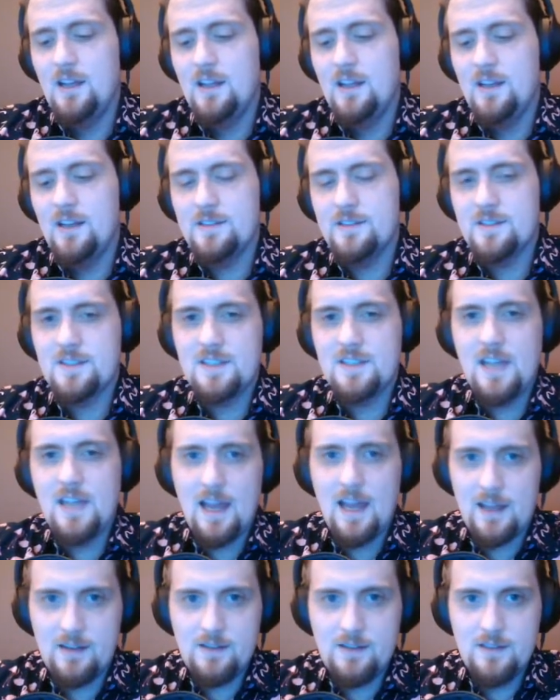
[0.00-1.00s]

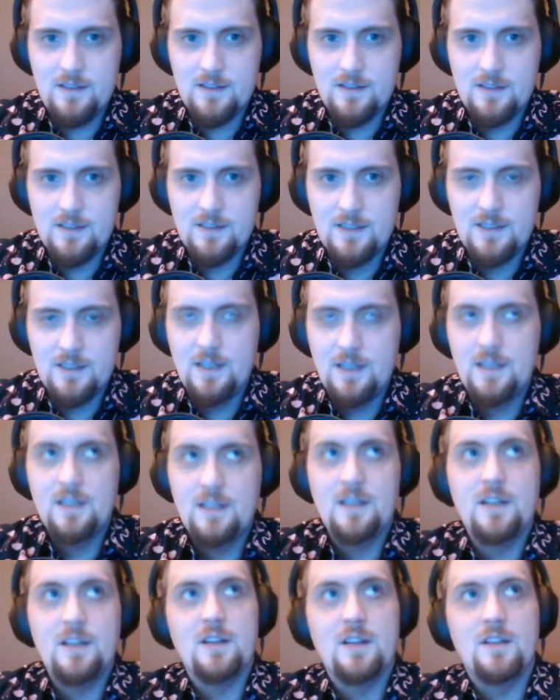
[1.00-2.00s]
Instead,
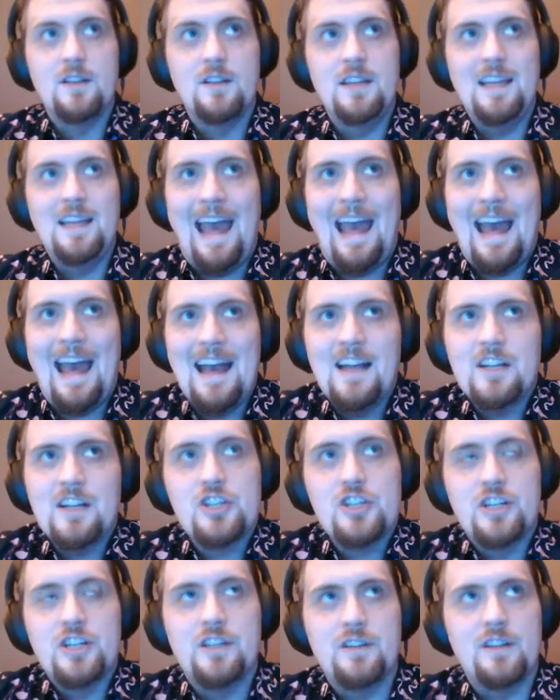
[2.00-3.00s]
the
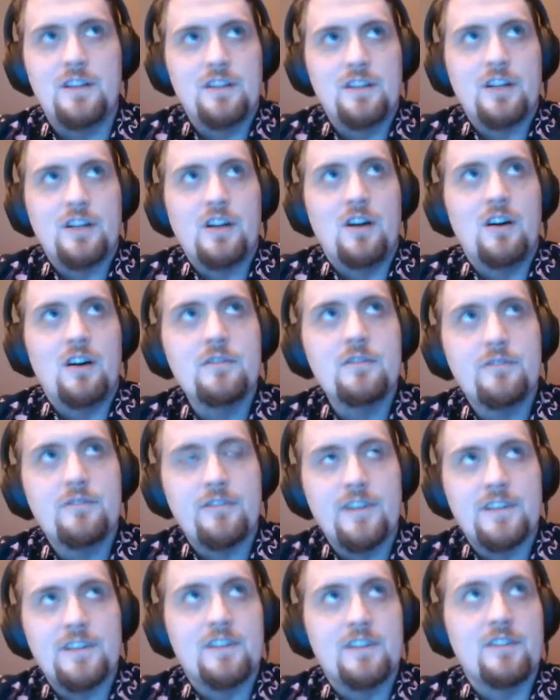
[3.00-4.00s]
action and the
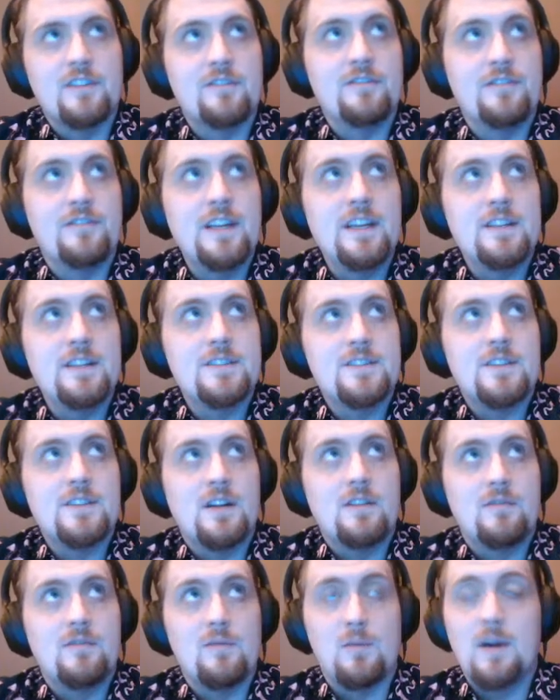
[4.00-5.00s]
conflict and the fights
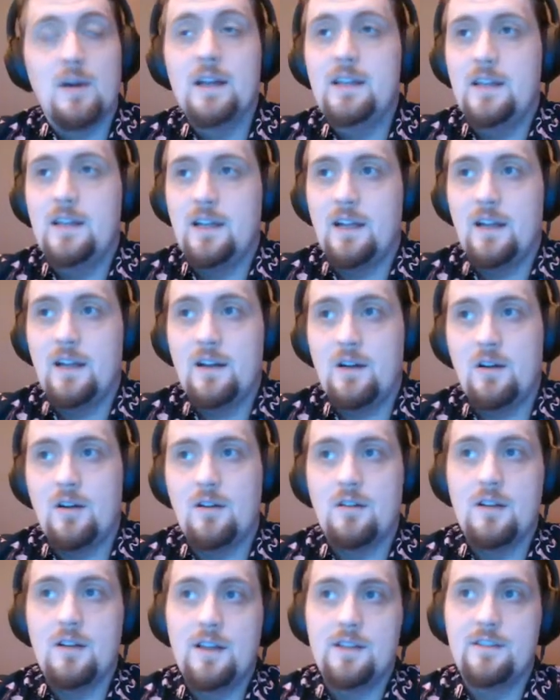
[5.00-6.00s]
of writing
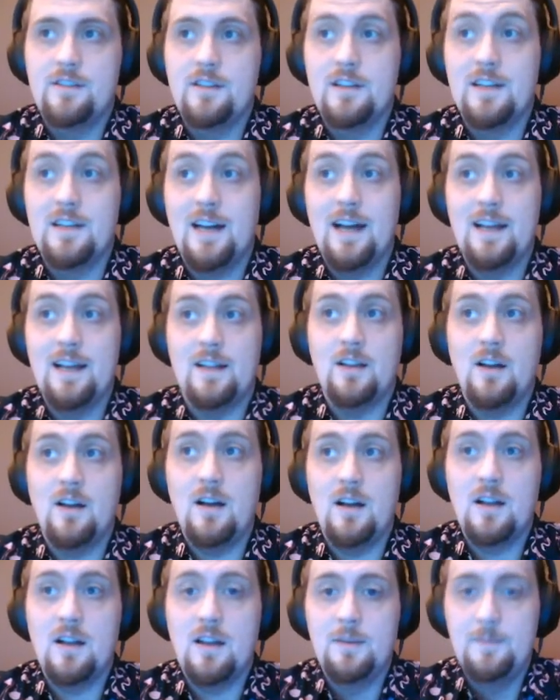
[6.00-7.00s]
are in the
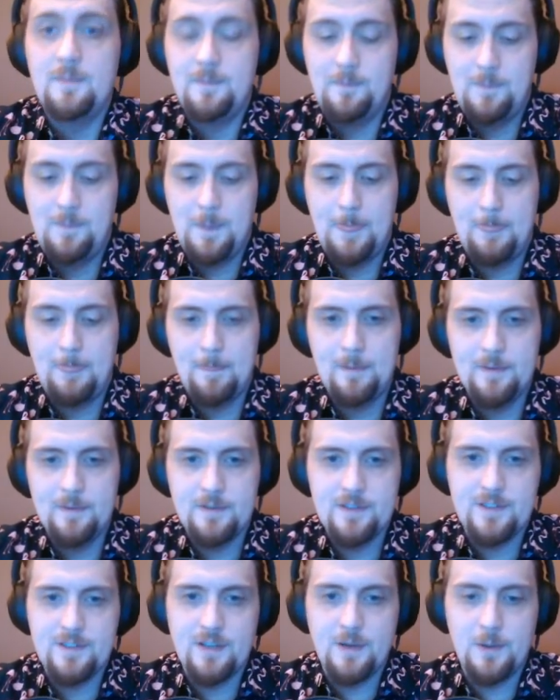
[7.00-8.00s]
dialogue.
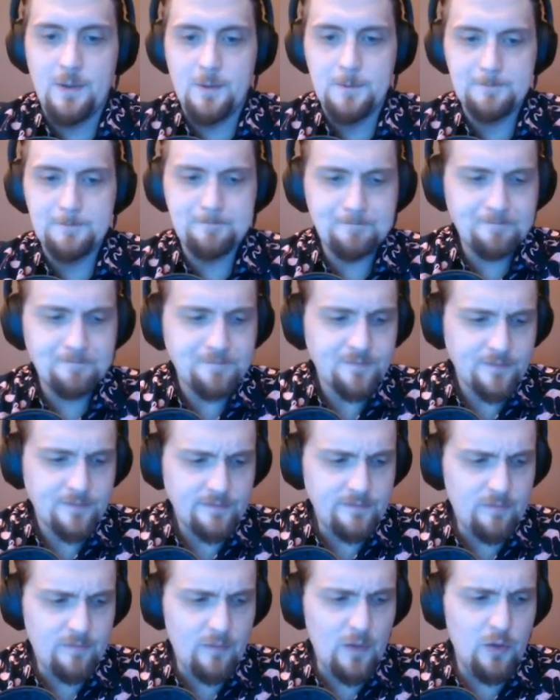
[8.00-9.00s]
So
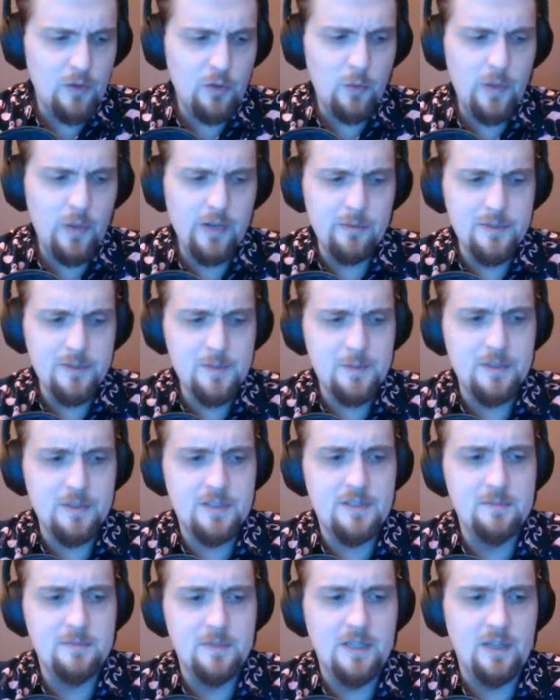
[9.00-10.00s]
the way it was put
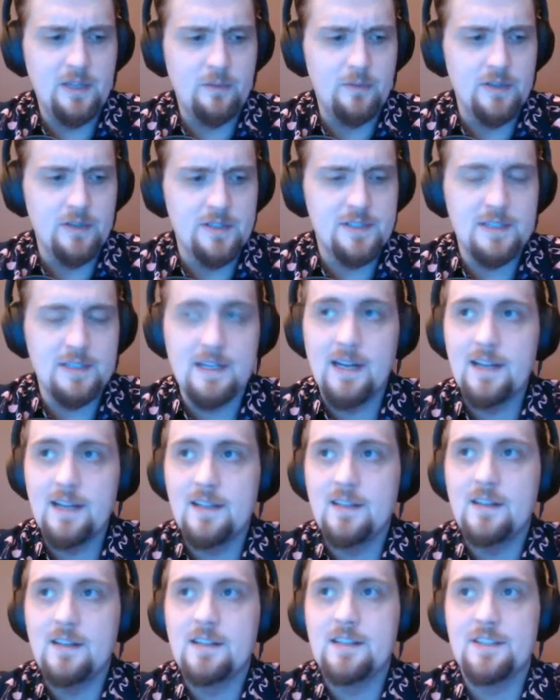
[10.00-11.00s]
to me was
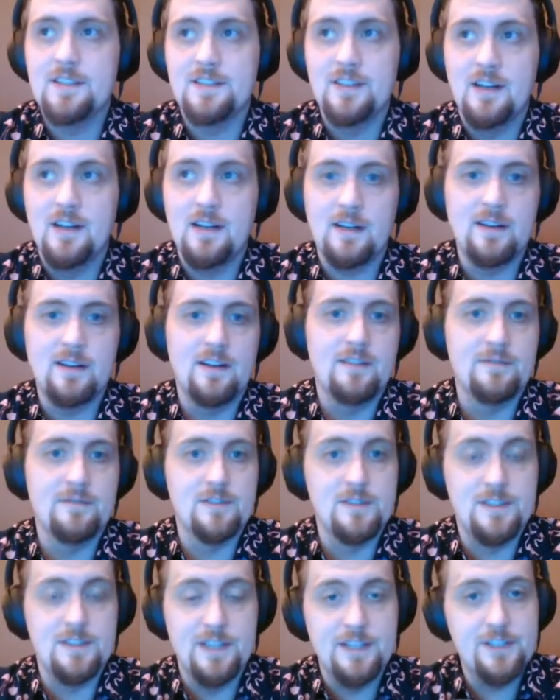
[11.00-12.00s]
dialogue is not
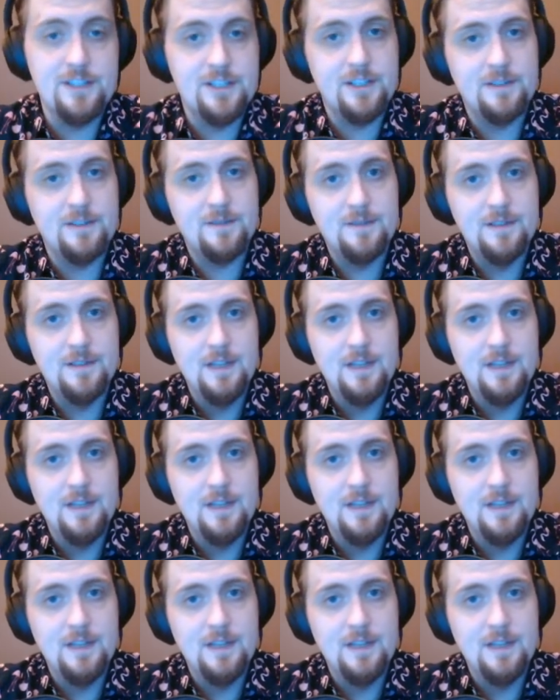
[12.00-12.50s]
conversation.